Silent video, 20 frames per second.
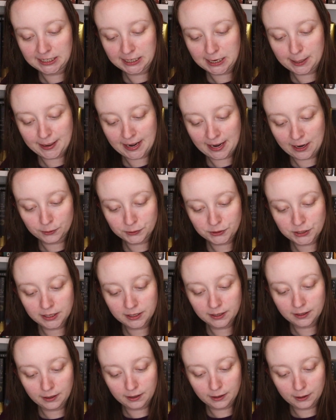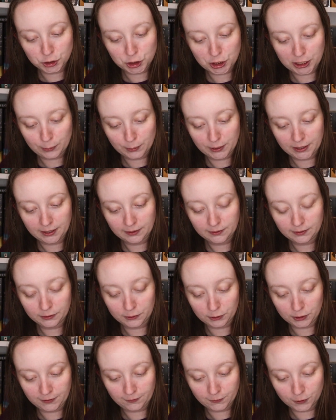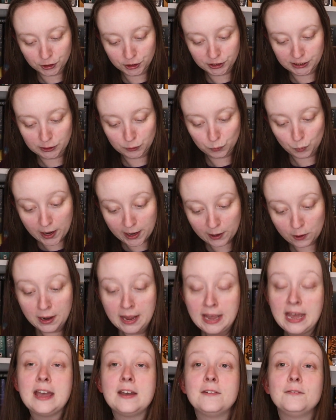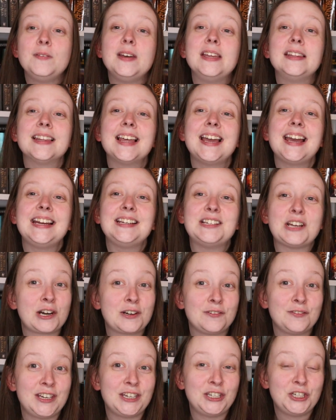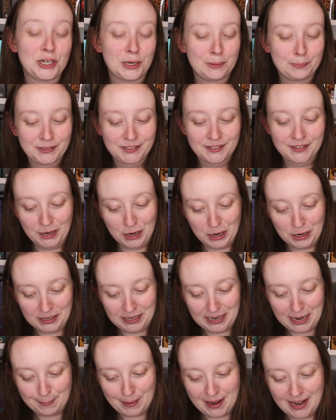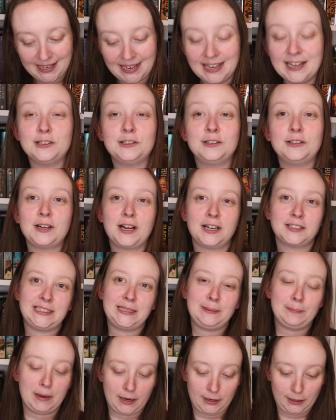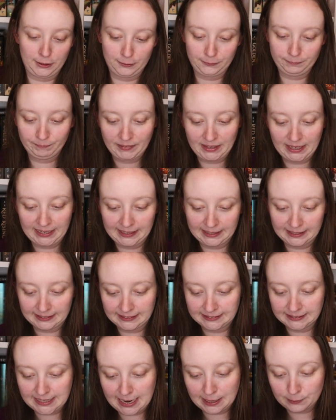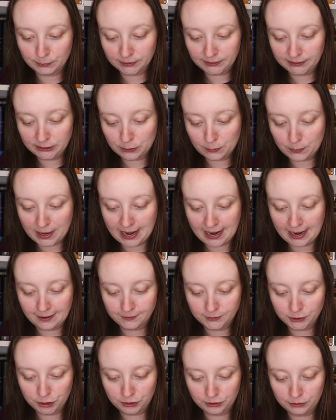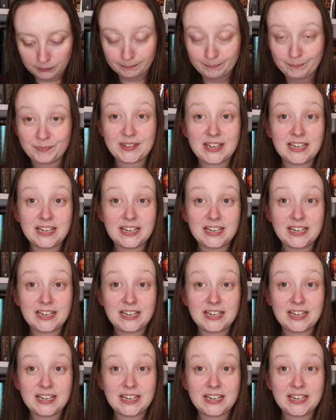going to come out on January 31st as well. Finlay Donovan Jumps the Gun by Elle Cosimano. And I really don't have to